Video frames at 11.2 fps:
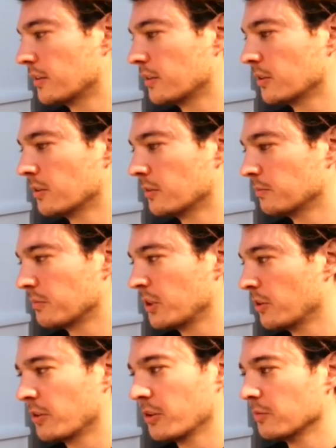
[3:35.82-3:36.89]
or
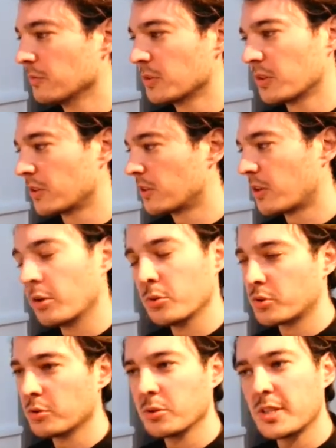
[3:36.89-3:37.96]
your own
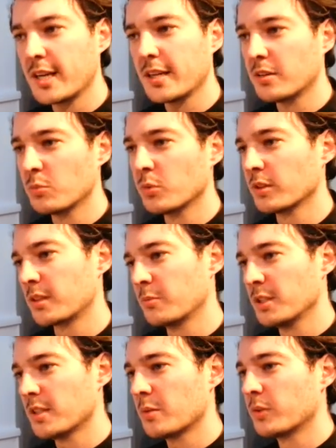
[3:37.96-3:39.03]
cultural take on what can
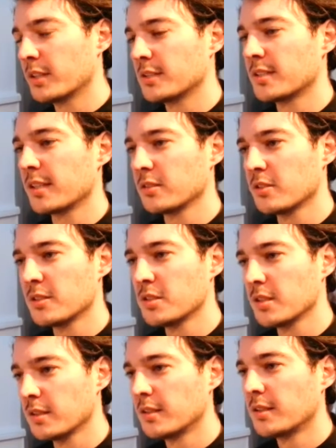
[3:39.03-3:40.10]
be done with this
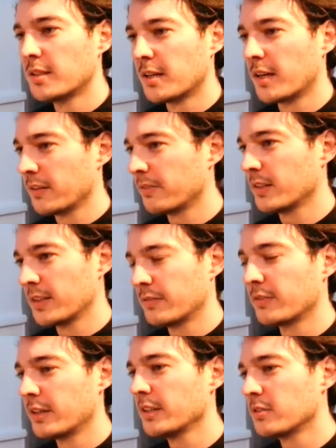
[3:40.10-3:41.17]
technology. I find that
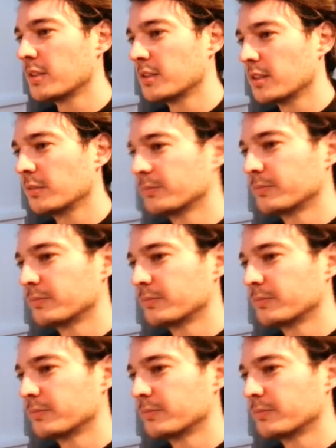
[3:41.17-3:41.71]
very interesting.